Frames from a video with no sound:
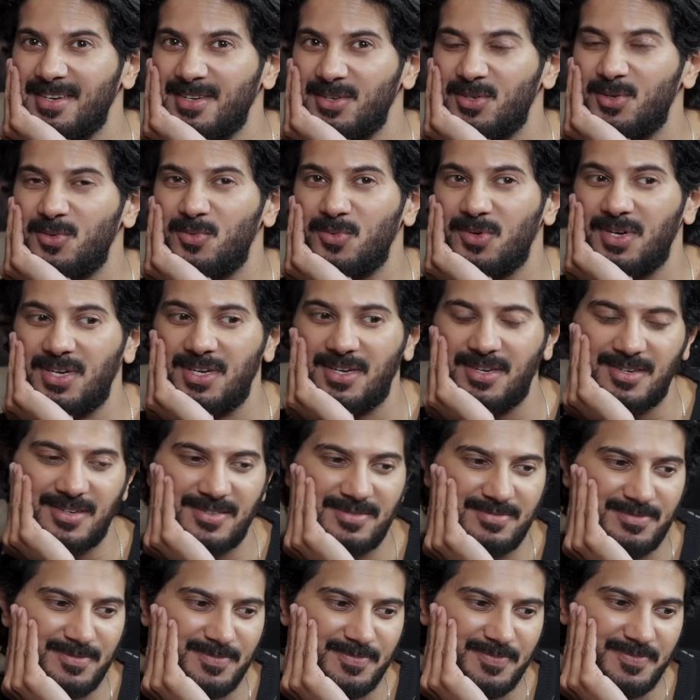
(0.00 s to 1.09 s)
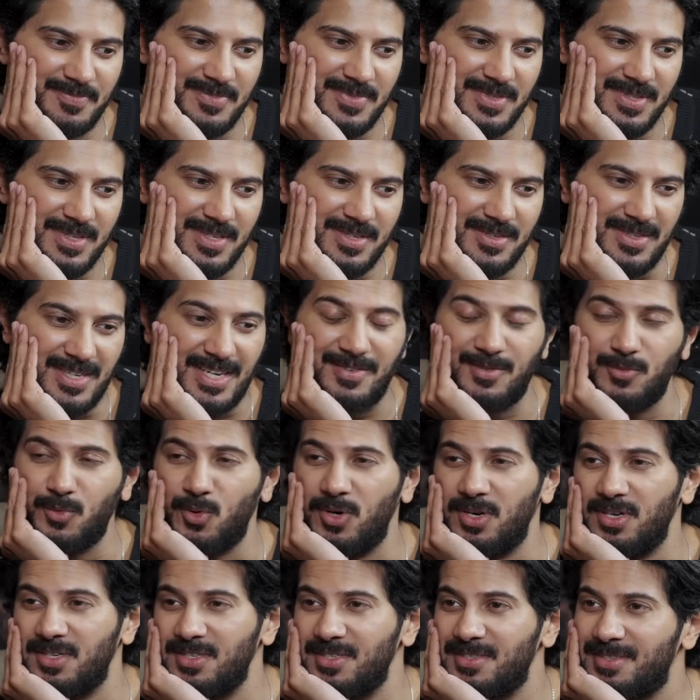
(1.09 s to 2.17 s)
You know, Drive-In
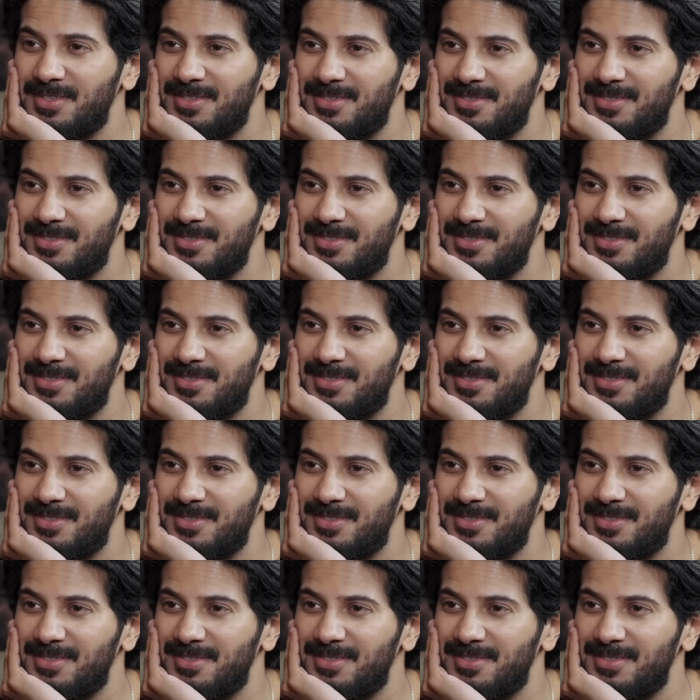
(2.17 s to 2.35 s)
Woodlands.